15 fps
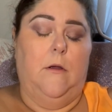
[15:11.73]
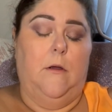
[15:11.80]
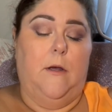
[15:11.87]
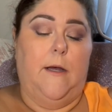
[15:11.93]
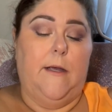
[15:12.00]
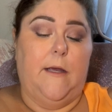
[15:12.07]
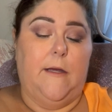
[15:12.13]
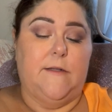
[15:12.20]

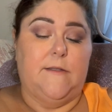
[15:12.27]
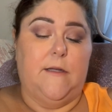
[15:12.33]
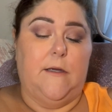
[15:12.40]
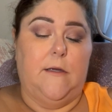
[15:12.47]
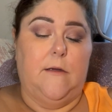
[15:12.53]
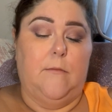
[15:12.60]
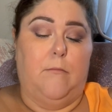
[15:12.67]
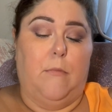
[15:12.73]
I can't
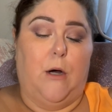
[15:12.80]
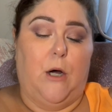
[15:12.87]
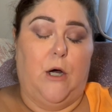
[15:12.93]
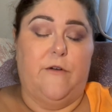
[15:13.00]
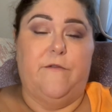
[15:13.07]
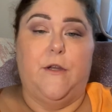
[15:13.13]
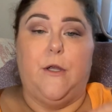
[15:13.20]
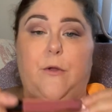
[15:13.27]
see.
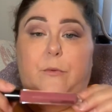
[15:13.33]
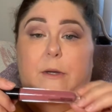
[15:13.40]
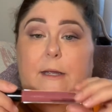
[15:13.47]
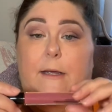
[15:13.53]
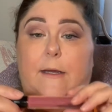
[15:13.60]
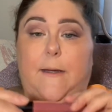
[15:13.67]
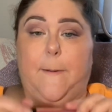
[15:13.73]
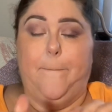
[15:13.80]
Mauve
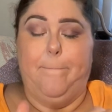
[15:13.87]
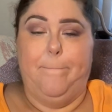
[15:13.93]
Unique.